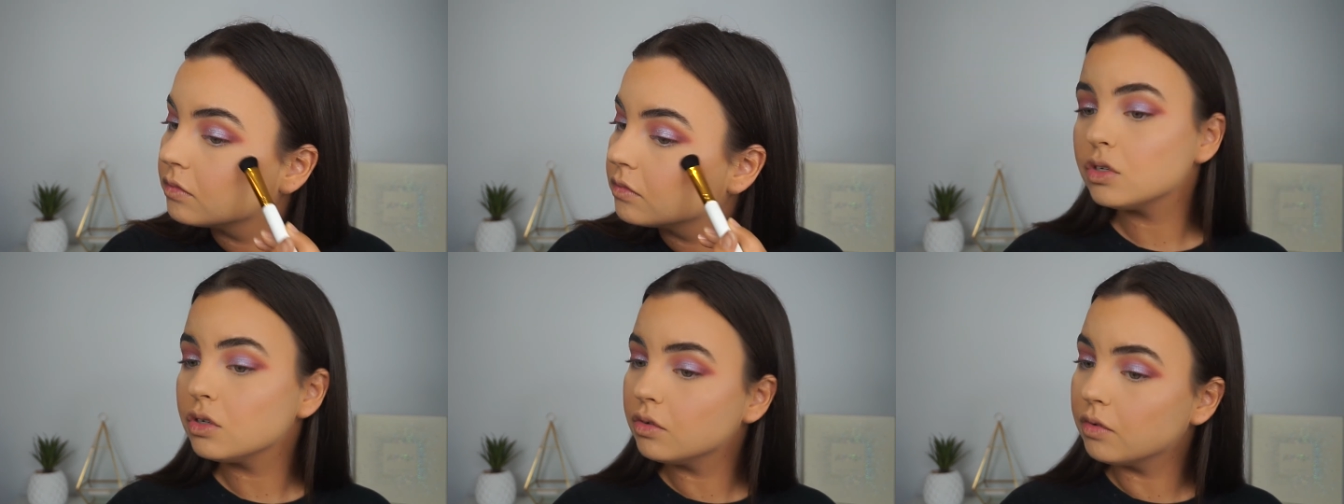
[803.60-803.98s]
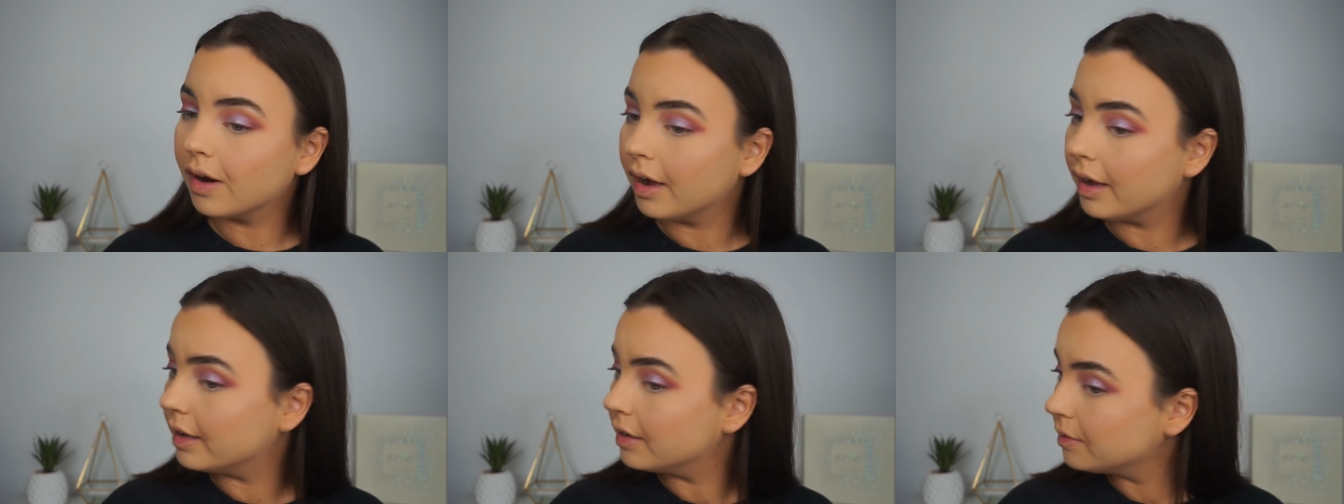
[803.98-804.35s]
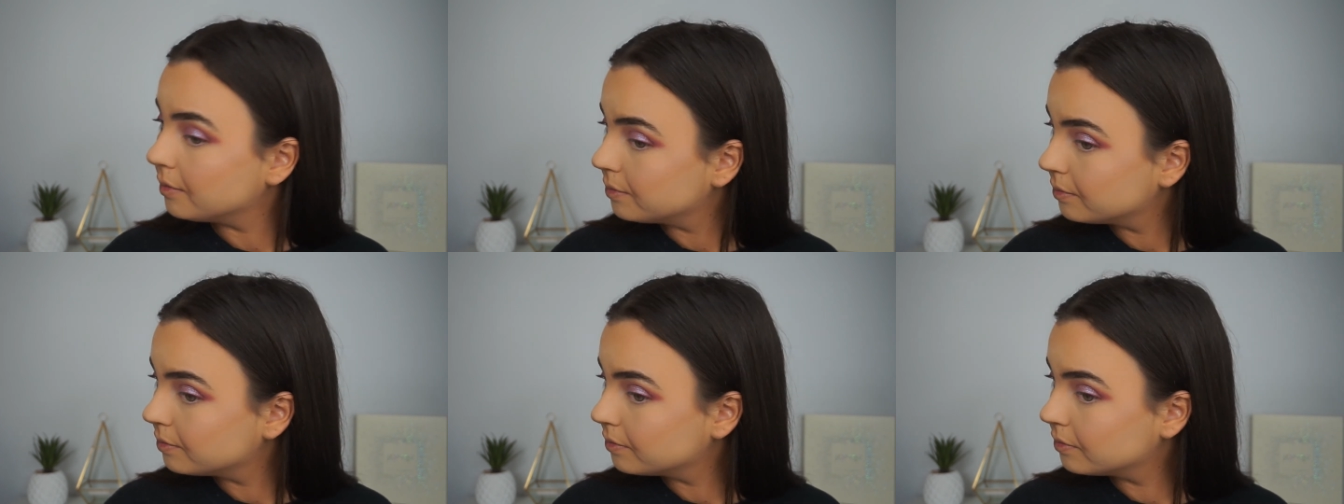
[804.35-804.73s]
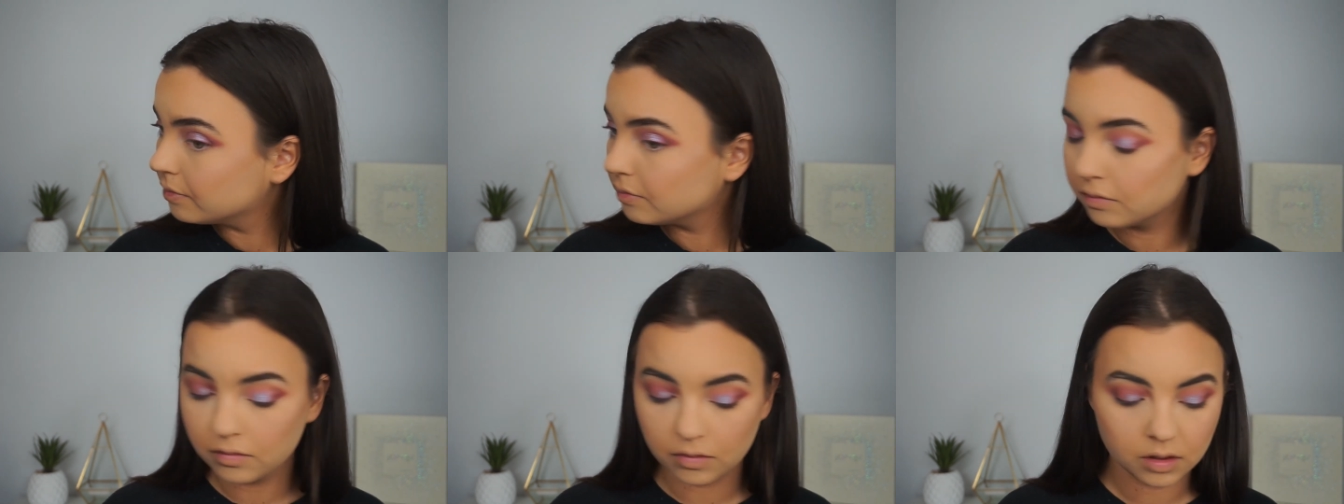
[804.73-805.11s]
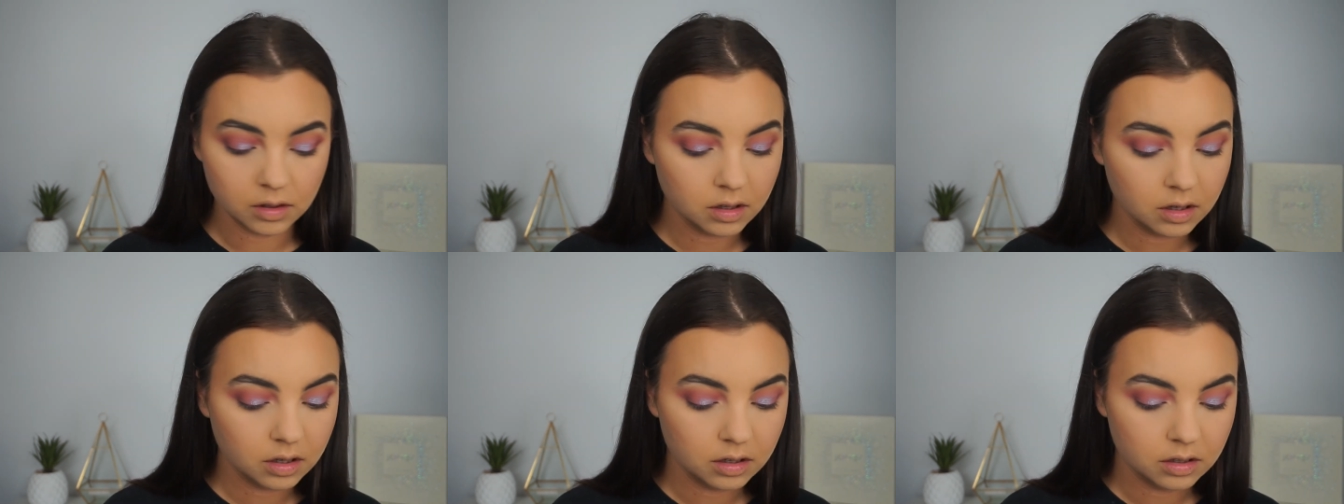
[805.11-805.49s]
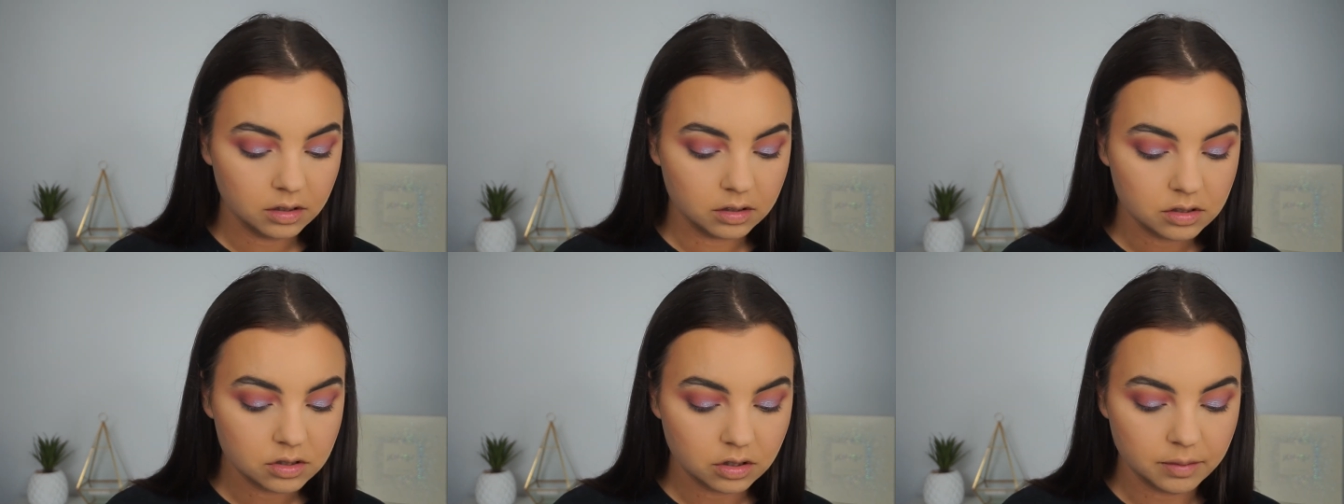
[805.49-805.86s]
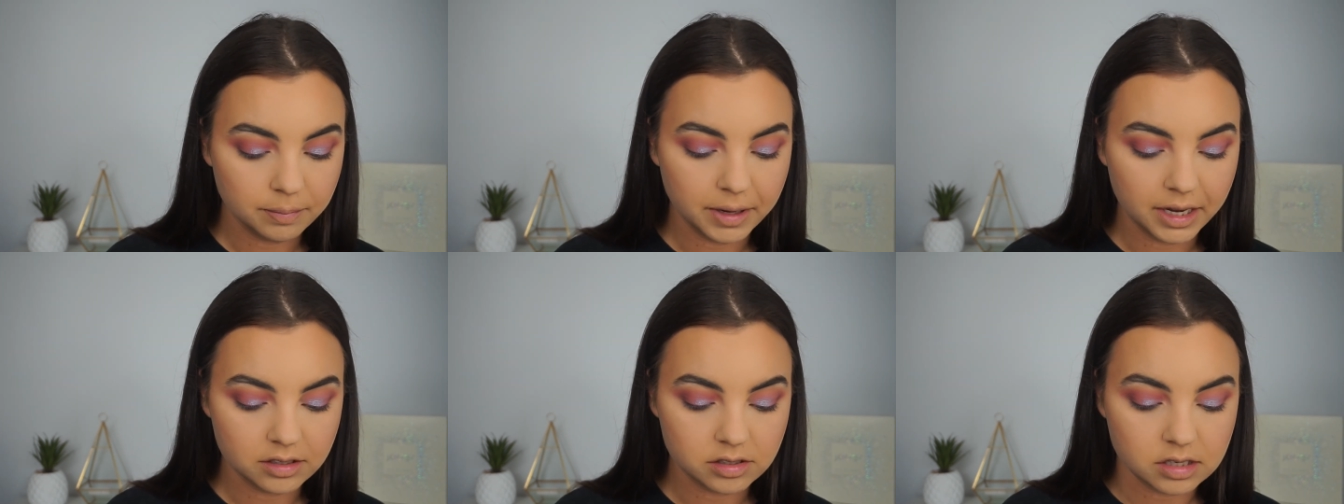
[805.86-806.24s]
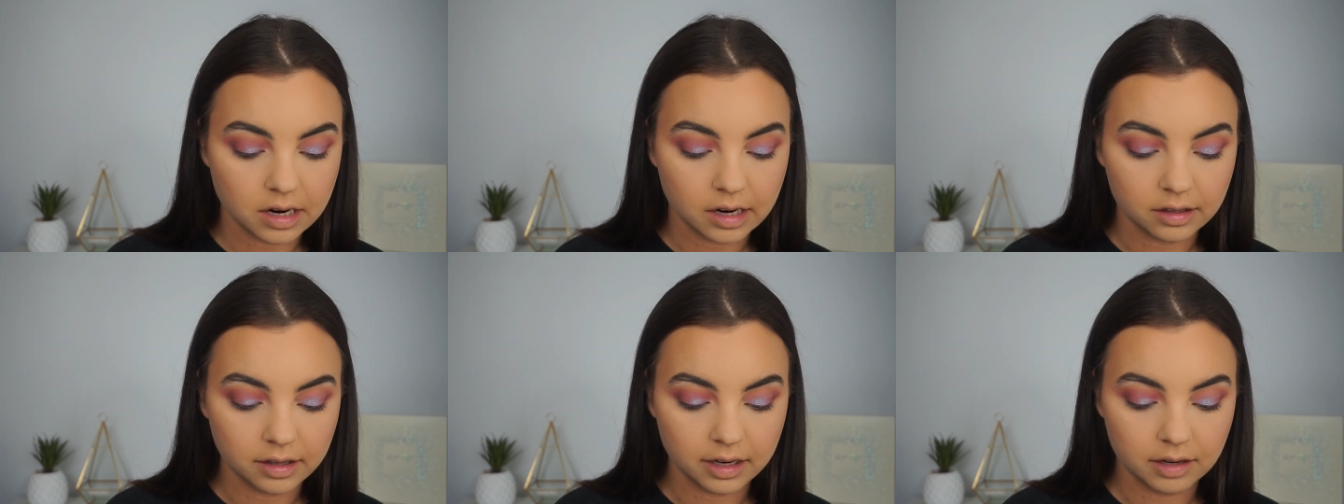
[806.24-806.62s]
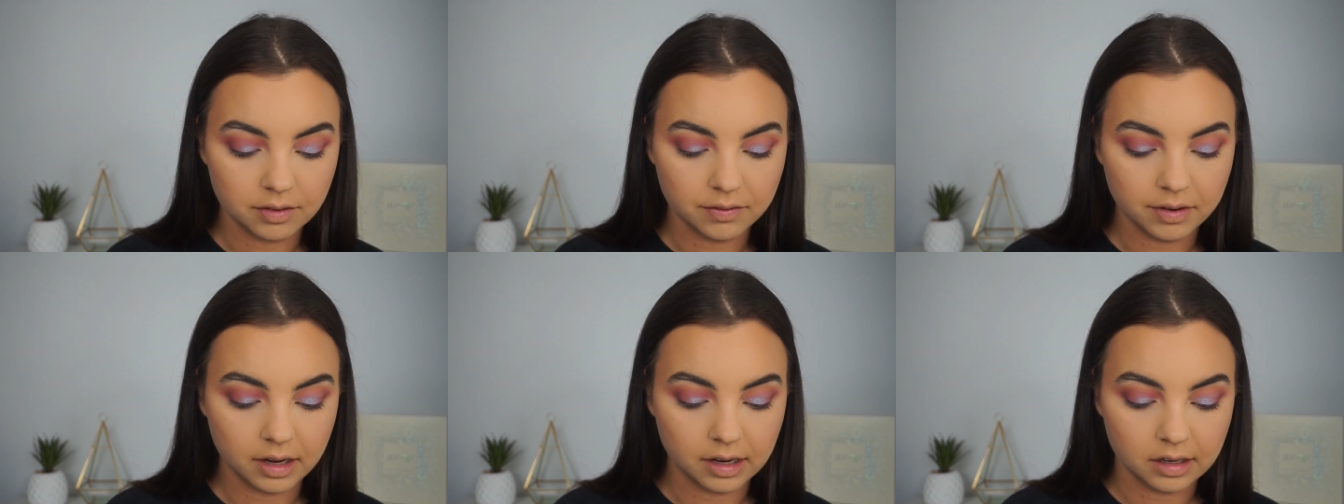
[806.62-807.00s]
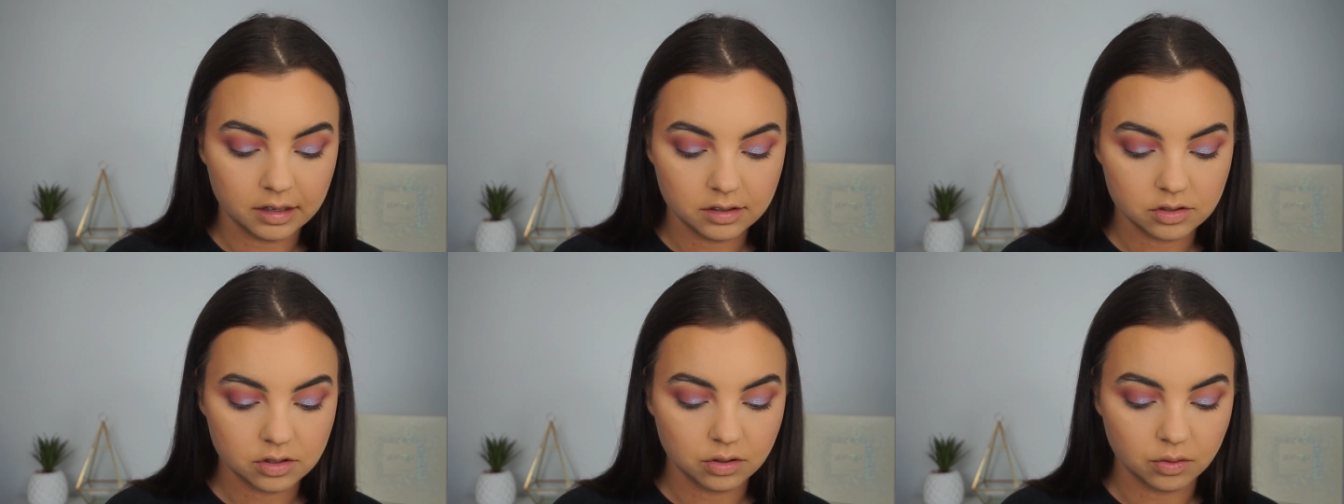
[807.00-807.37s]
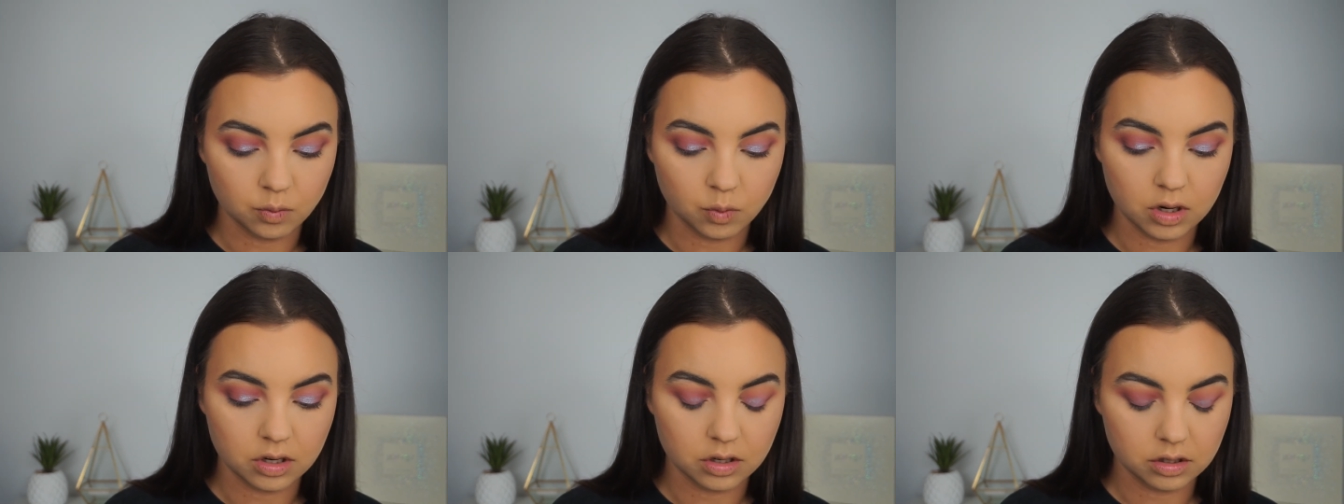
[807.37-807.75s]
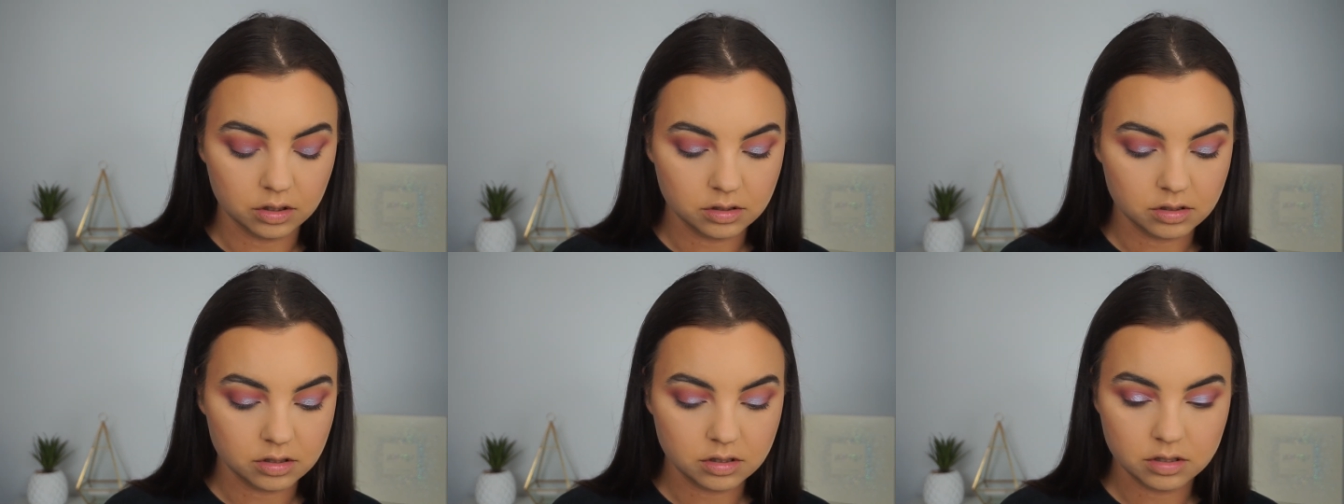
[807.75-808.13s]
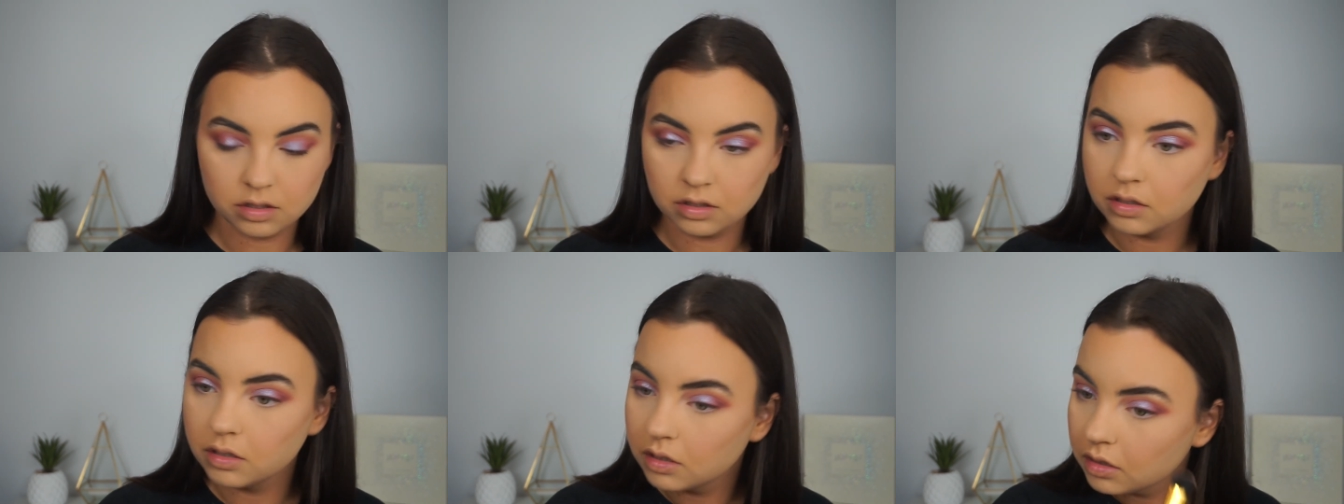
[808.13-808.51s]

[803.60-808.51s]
It's alright. It's not the best highlight I've ever had. It's not the worst.